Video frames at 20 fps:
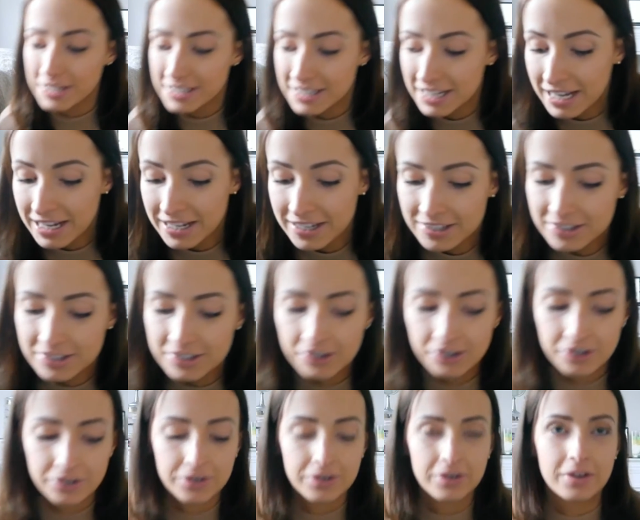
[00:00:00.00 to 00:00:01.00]
my day,
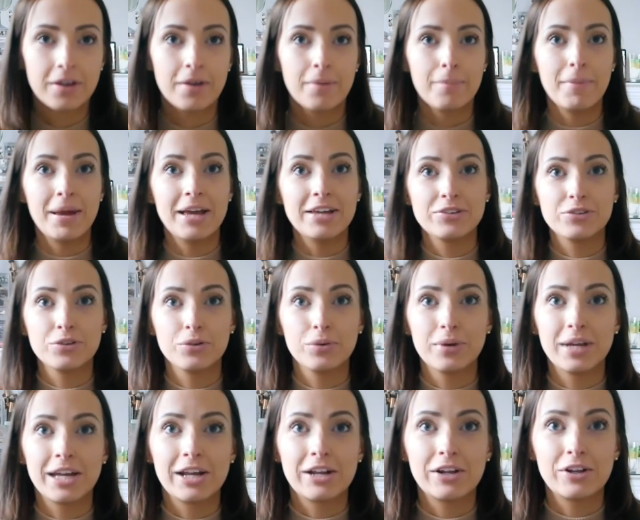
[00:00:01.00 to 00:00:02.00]
so may as well
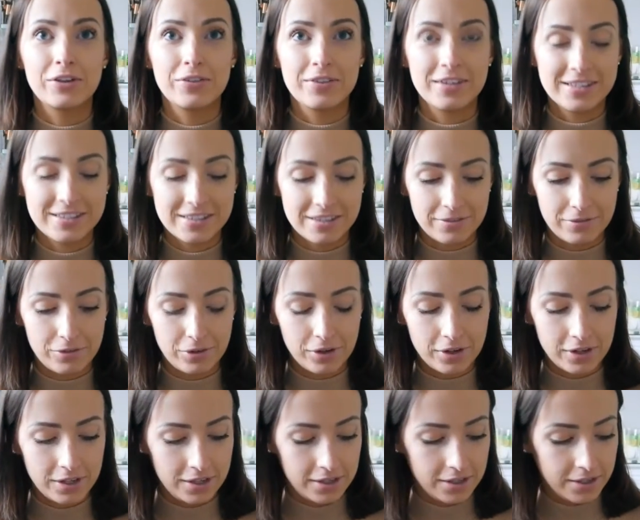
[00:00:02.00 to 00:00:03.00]
include this in the
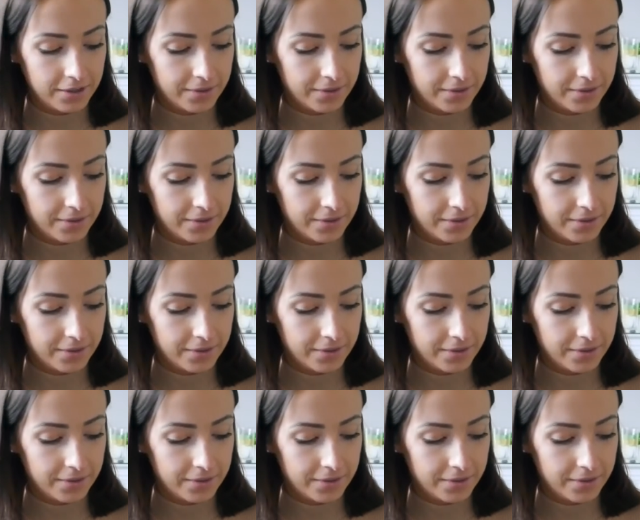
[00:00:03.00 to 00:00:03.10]
vlog.